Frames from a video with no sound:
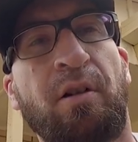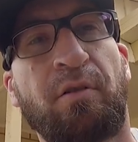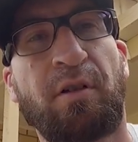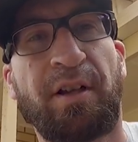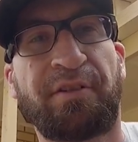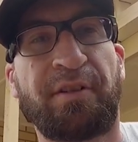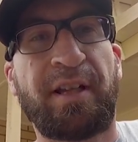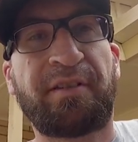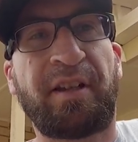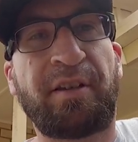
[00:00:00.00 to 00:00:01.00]
Alright, so
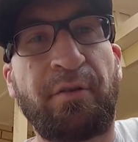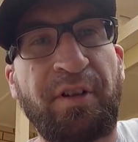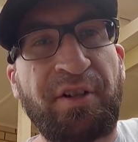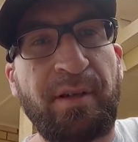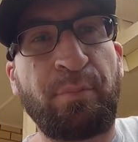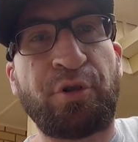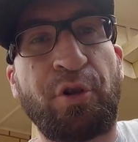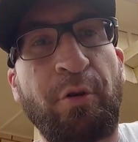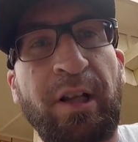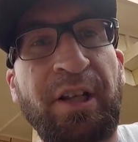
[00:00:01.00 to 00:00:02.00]
next thing you do is actually put
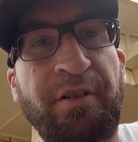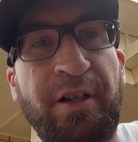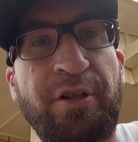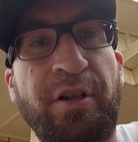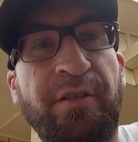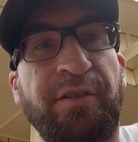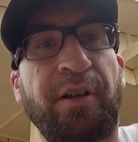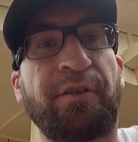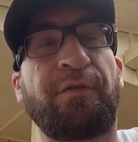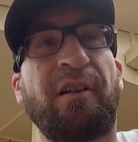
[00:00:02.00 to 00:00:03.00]
your oil in your engine. So
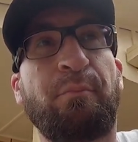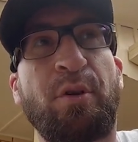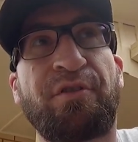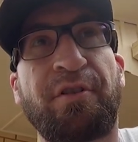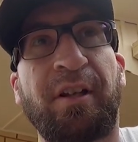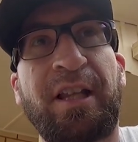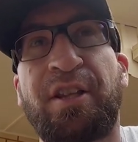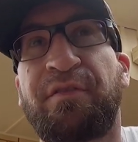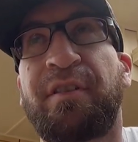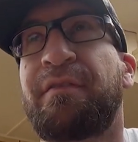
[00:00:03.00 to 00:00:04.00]
it's 5.2
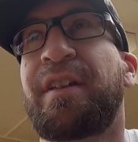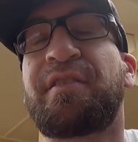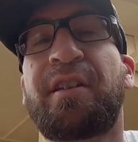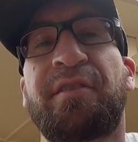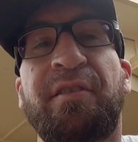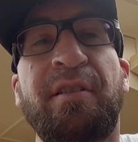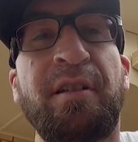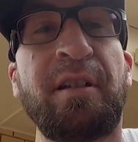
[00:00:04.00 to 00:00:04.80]
litres for the V6.